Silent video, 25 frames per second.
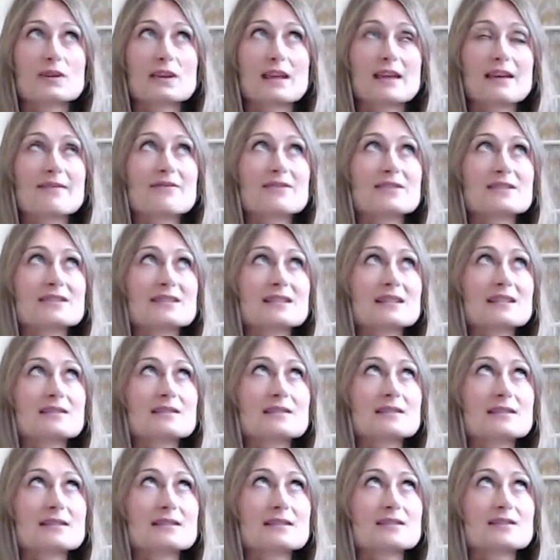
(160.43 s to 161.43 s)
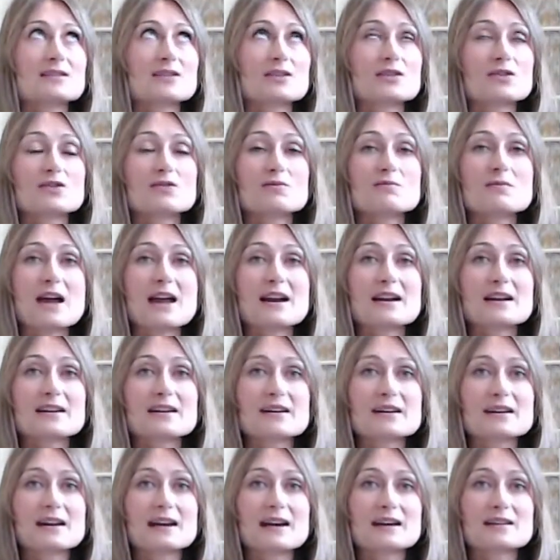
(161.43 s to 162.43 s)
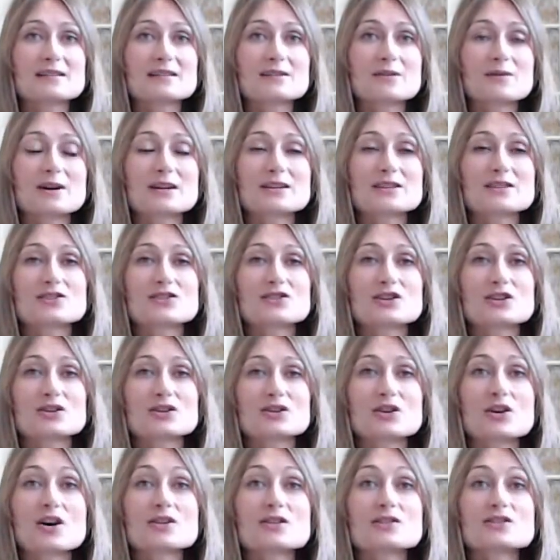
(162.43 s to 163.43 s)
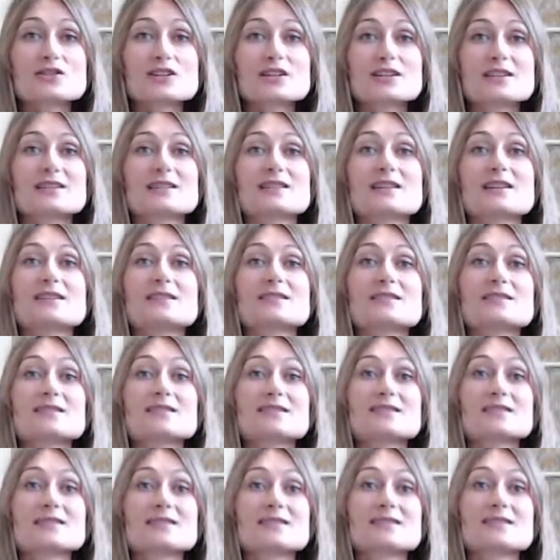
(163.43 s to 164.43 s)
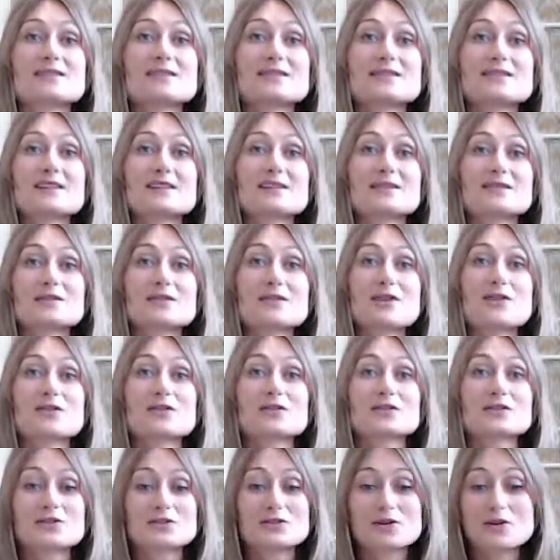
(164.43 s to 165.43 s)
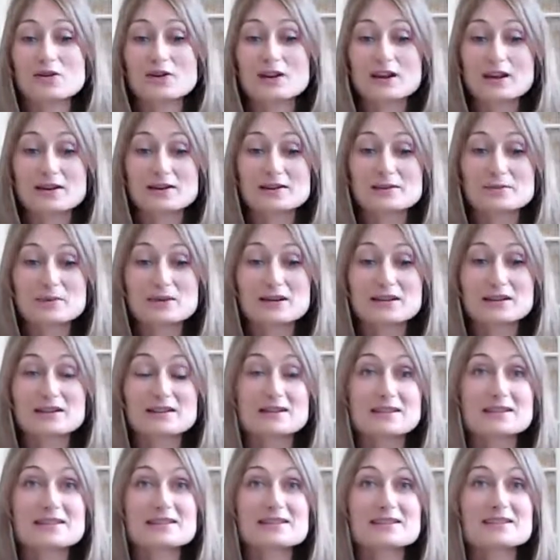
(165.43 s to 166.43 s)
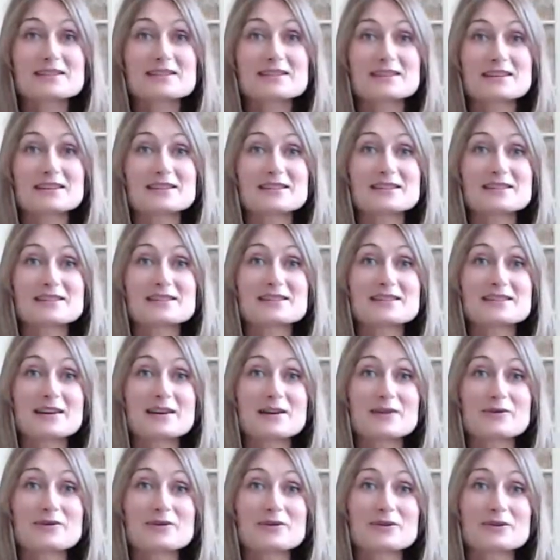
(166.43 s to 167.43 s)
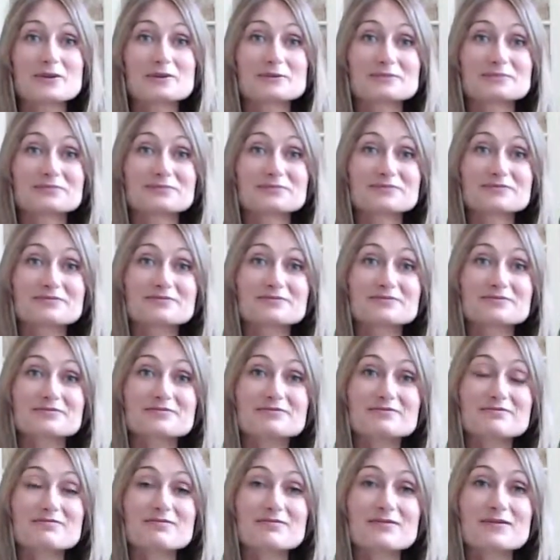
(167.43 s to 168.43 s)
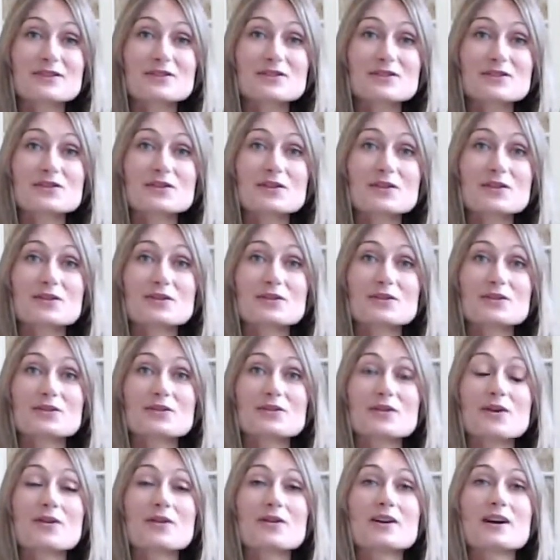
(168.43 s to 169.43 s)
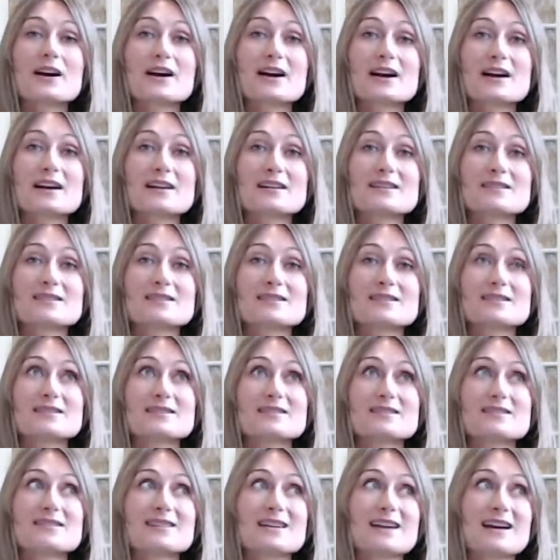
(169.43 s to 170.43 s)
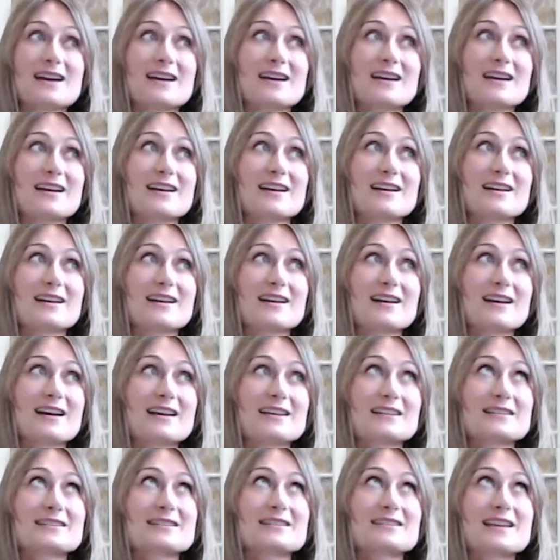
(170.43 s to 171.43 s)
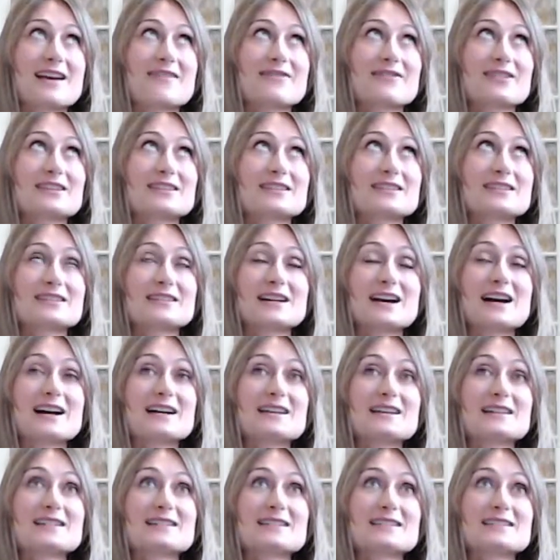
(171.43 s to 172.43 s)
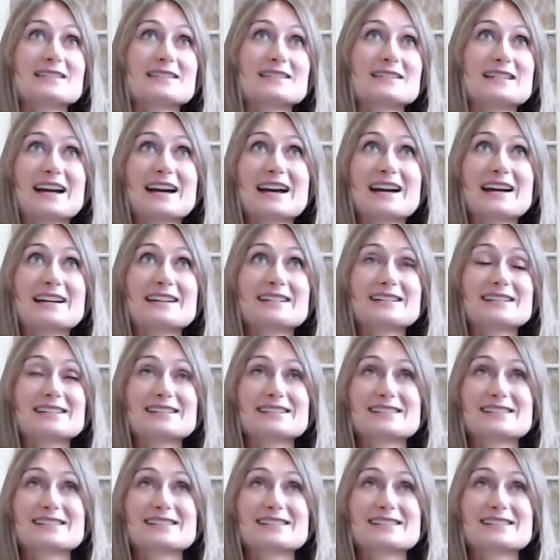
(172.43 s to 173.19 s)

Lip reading: ever since humanity has questioned consciousness as long as yoga has been in existence, therefore. So, yoga as having a start date,